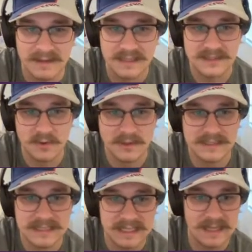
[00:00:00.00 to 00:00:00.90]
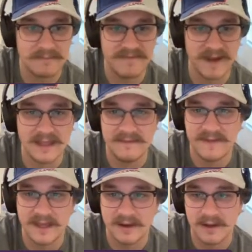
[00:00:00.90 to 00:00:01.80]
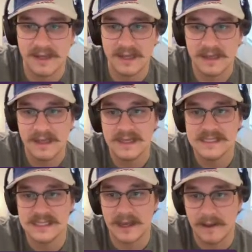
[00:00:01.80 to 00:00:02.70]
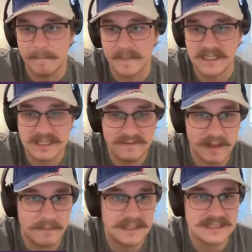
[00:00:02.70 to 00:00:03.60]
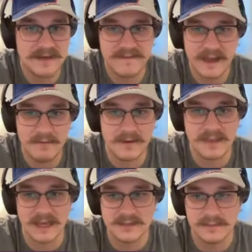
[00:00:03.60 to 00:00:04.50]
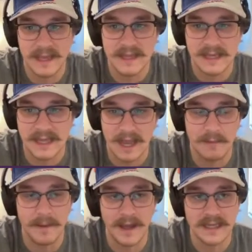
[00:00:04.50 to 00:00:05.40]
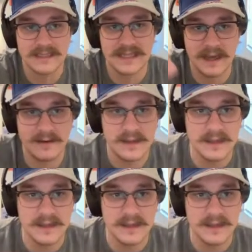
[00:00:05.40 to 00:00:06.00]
It's cool to see them finally figuring some pitching development stuff out with Andrew Bailey and Kyle Bodie in town.